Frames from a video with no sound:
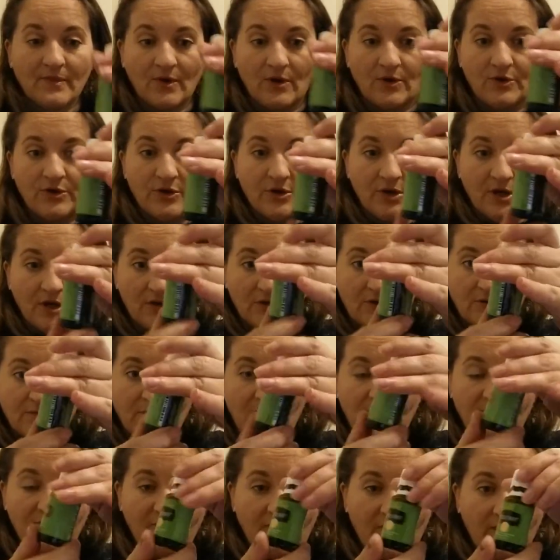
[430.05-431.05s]
or you can use
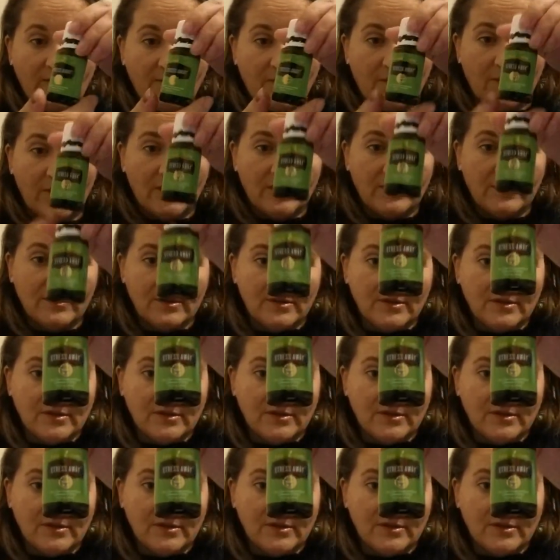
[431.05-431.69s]
my favorite.